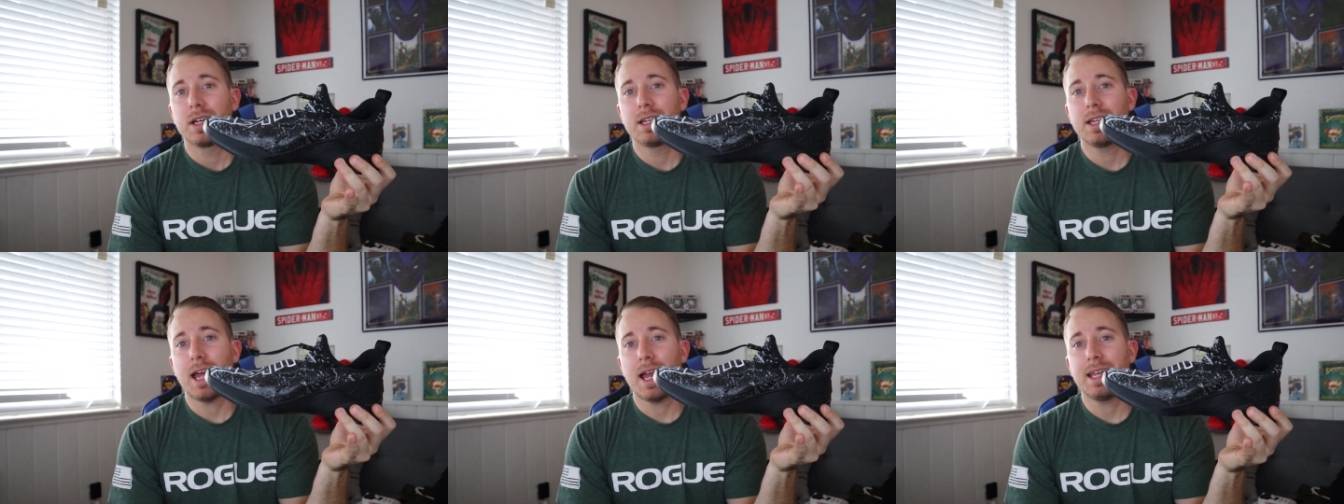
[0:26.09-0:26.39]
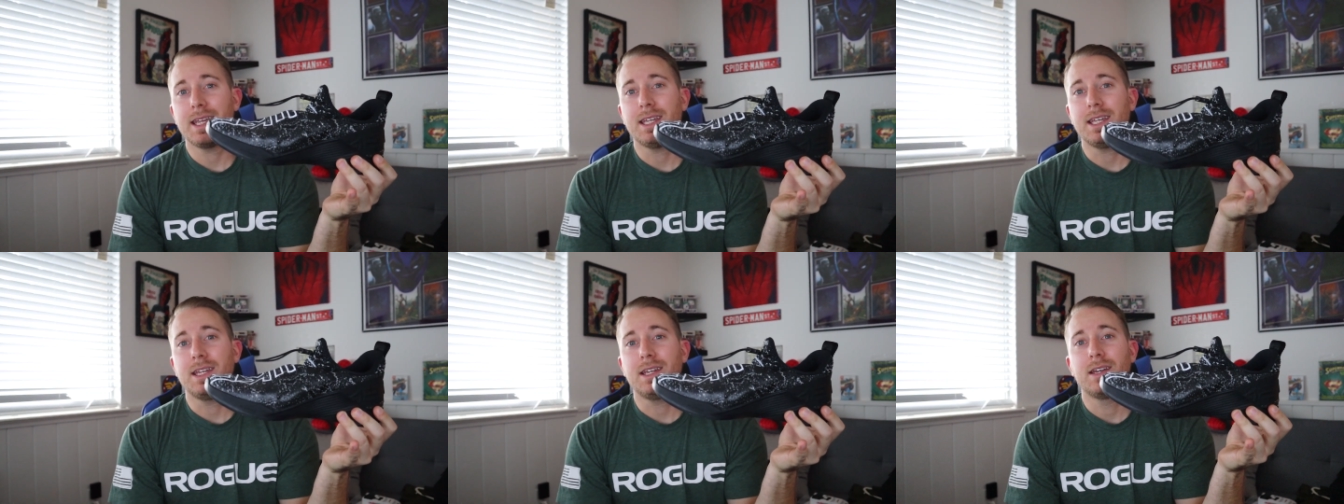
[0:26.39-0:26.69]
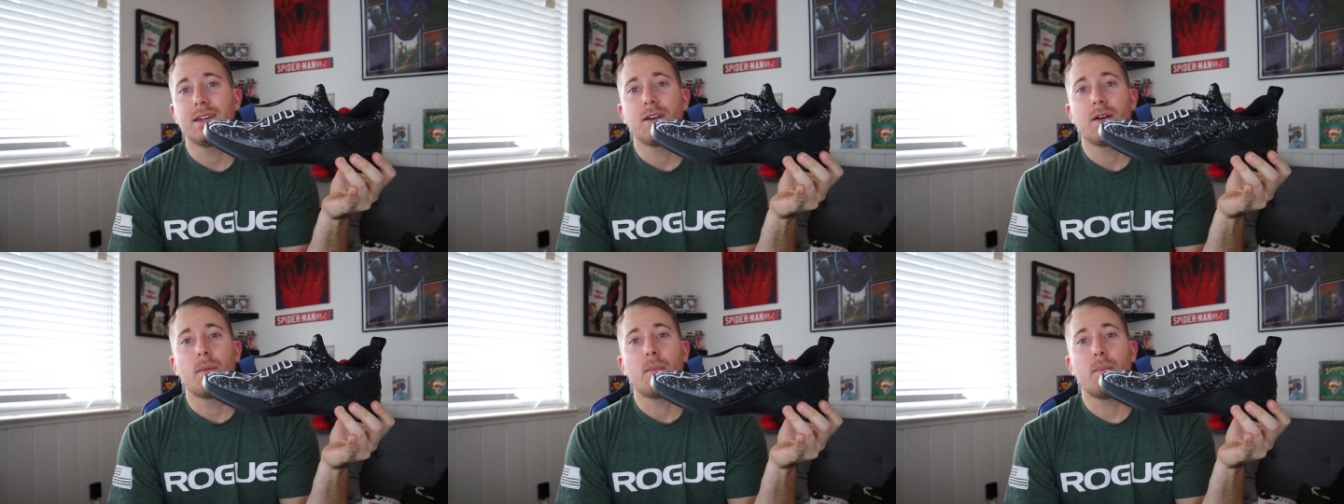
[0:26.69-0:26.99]

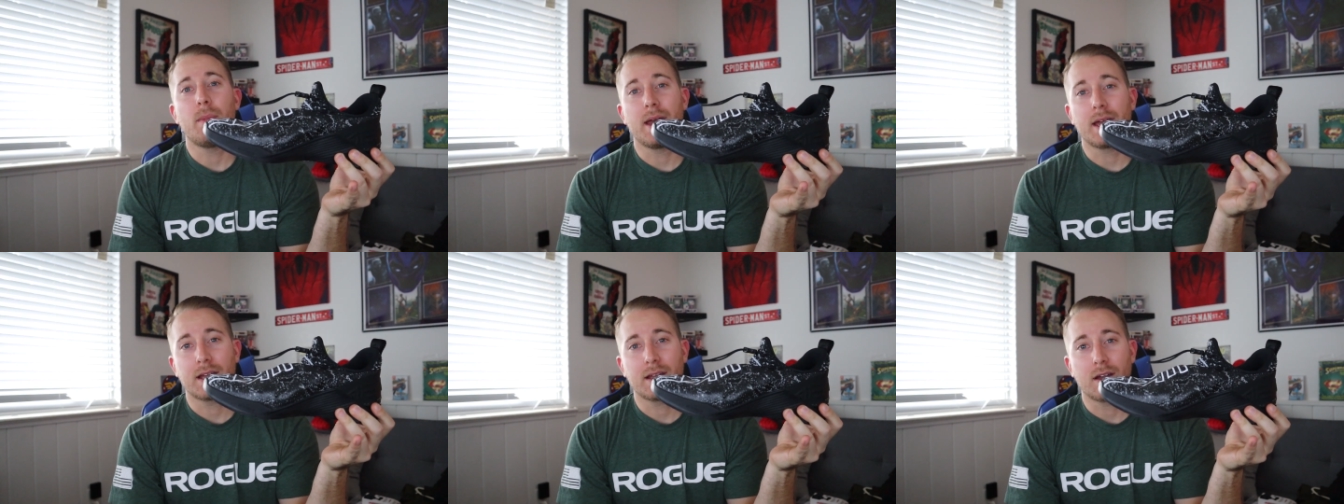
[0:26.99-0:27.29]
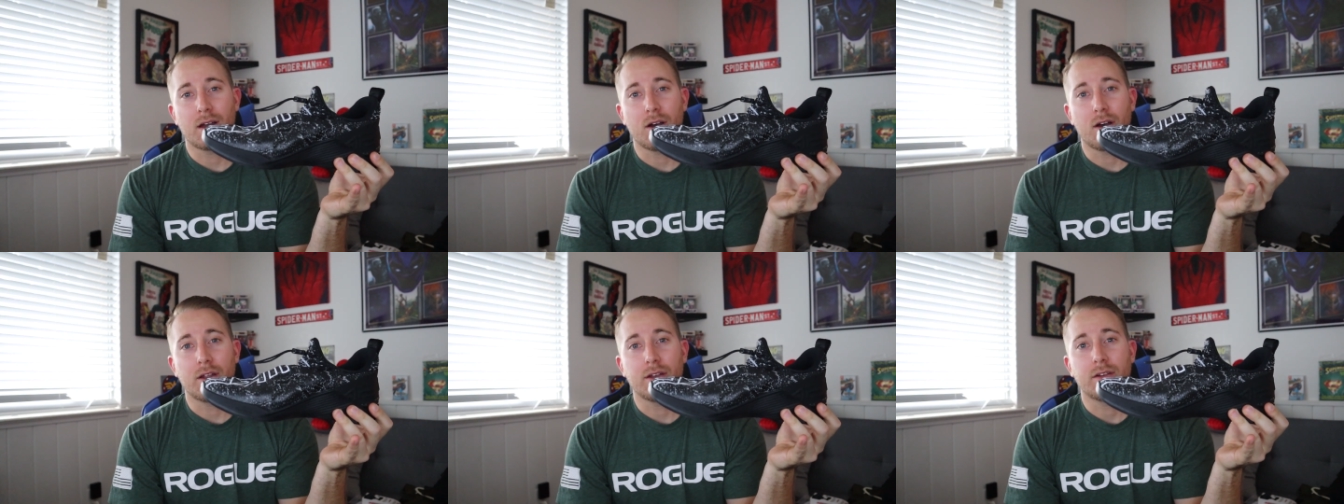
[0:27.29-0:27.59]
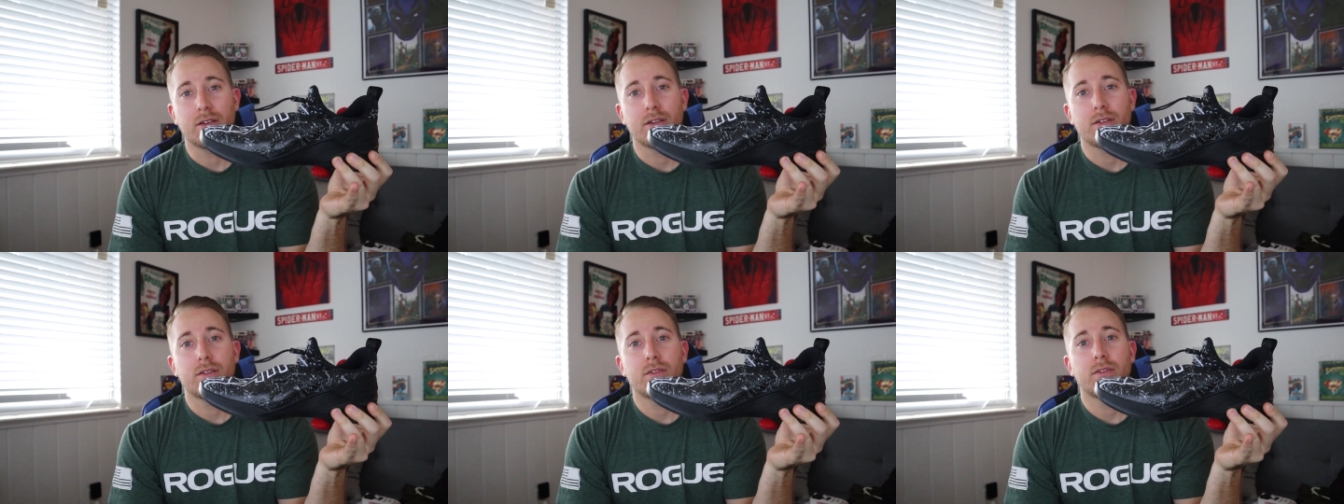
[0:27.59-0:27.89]
Nike
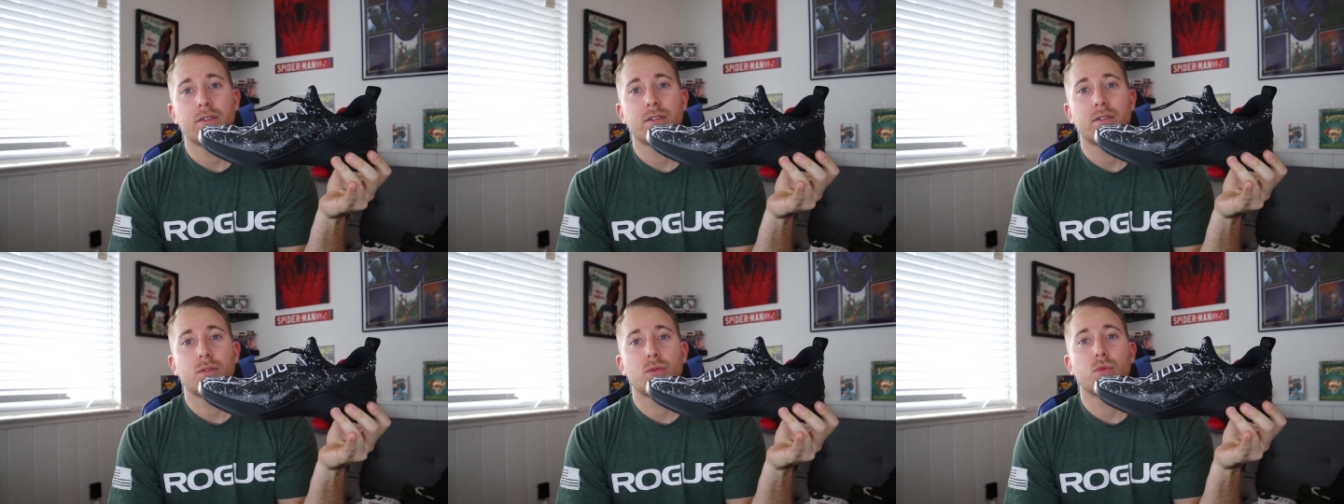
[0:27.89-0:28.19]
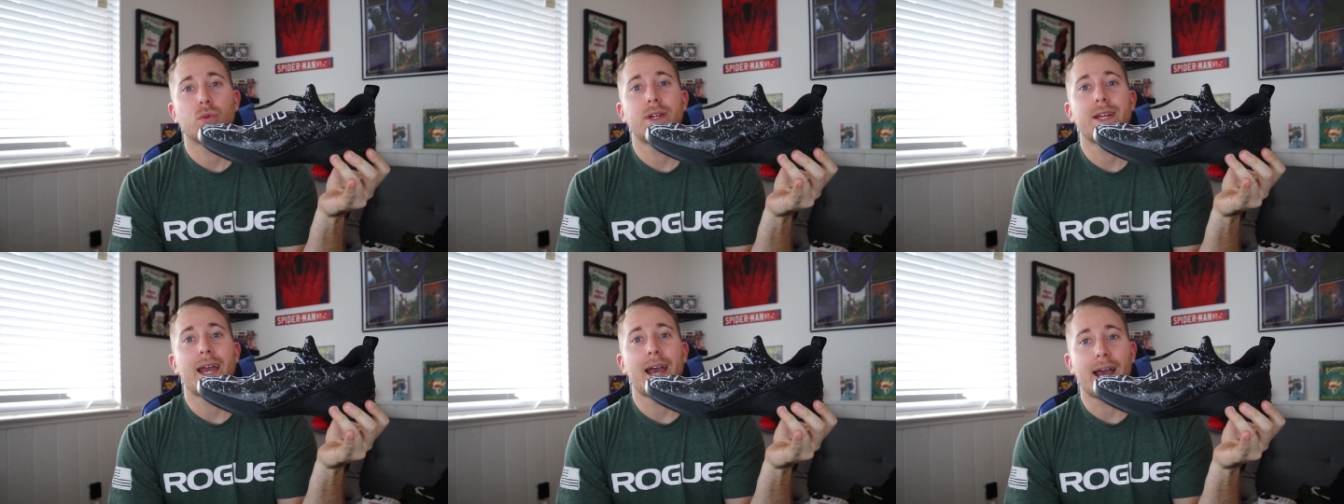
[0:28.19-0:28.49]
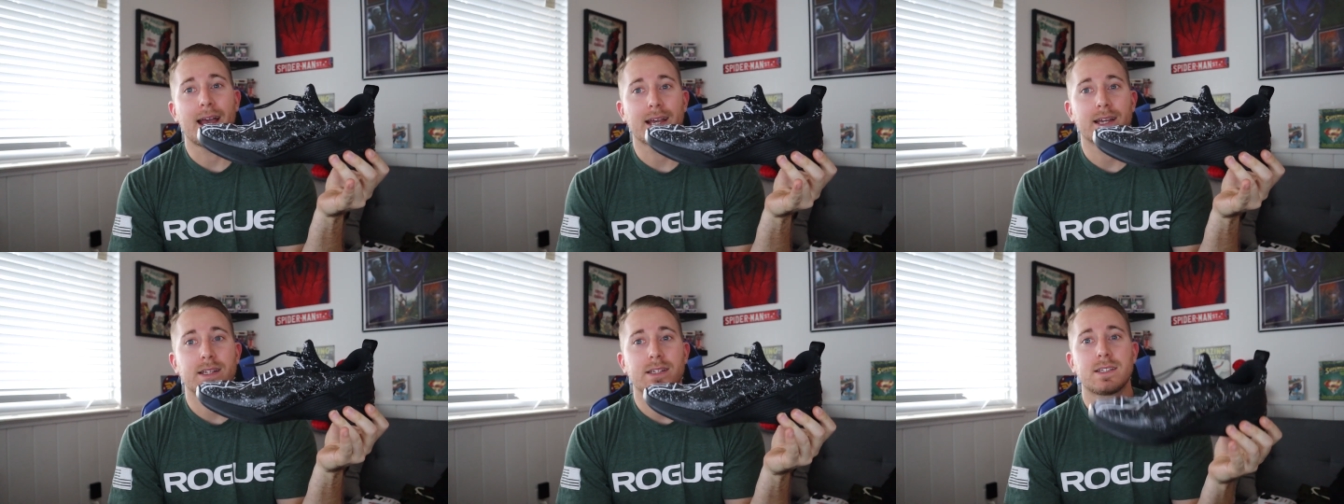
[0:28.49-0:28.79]
Metcon
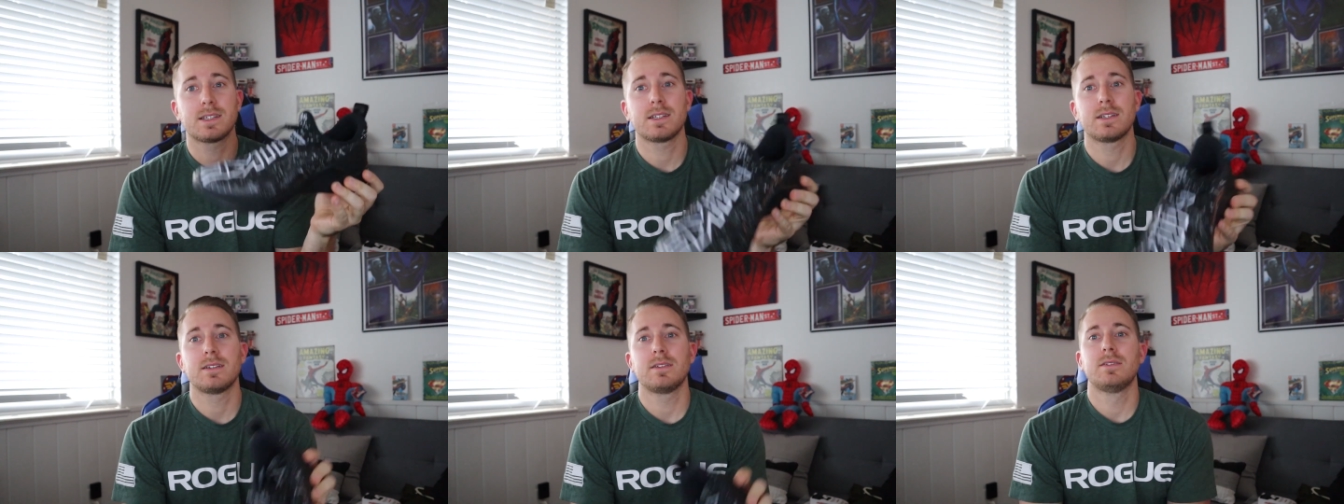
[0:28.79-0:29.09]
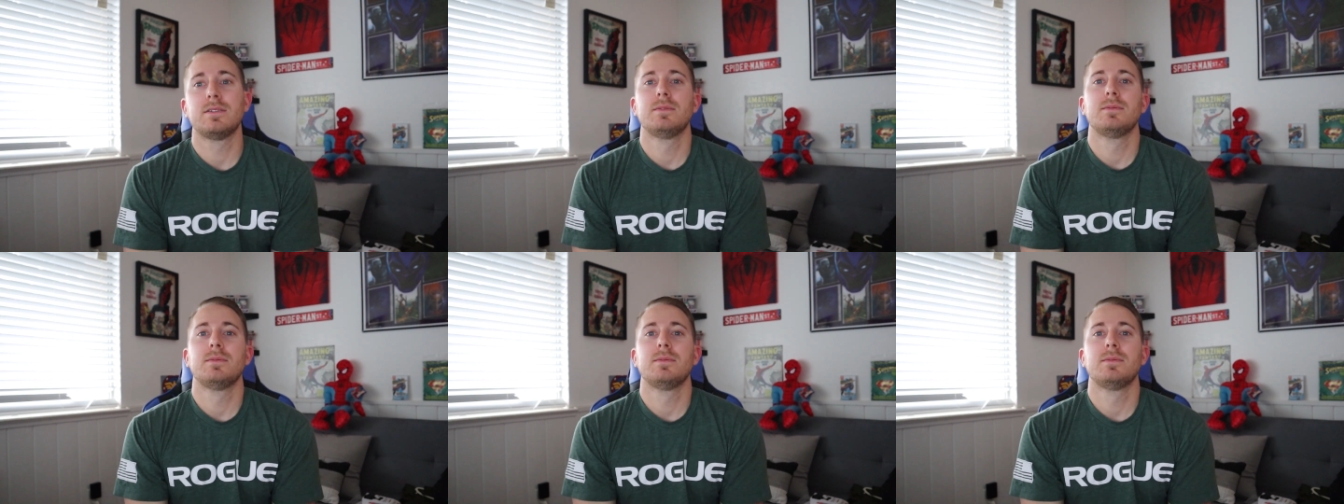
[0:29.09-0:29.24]
React.